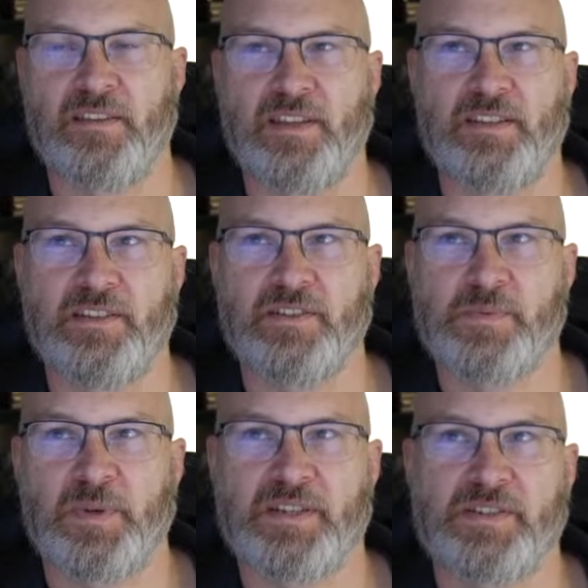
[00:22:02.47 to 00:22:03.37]
then the
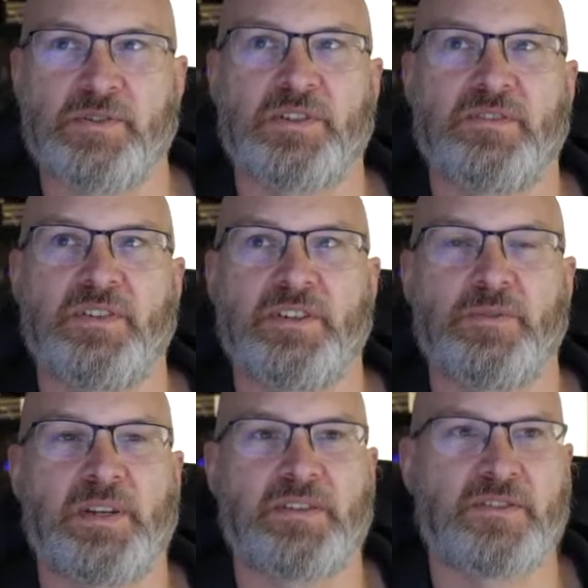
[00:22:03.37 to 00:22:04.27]
USB to serial converter
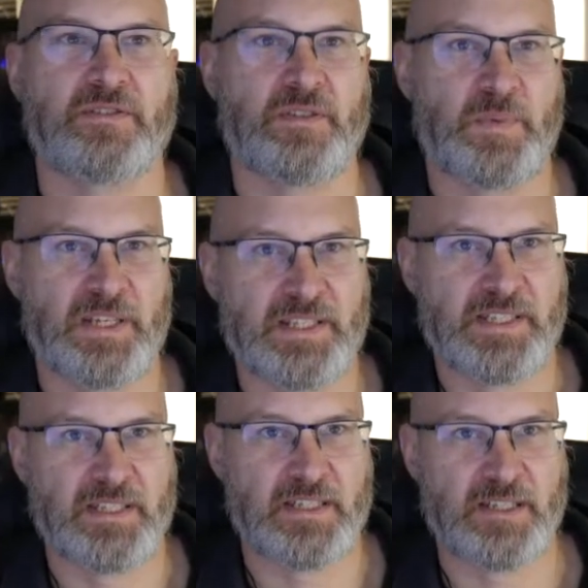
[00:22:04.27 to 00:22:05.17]
went to a
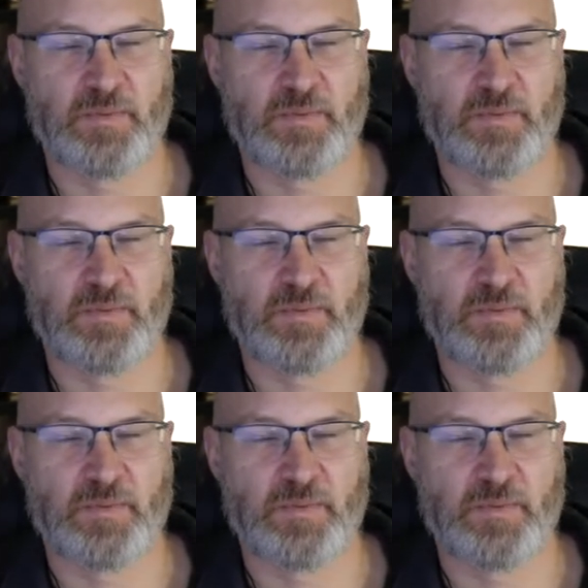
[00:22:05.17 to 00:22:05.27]
PC